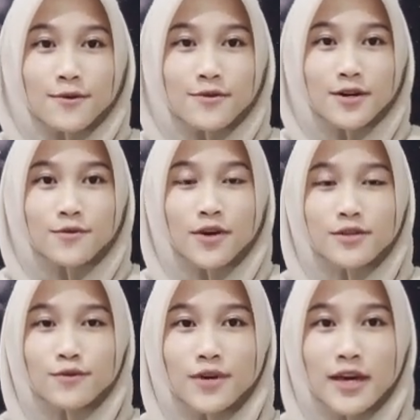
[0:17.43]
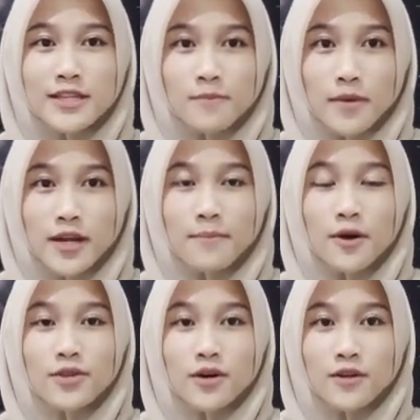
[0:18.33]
We are going to explain about the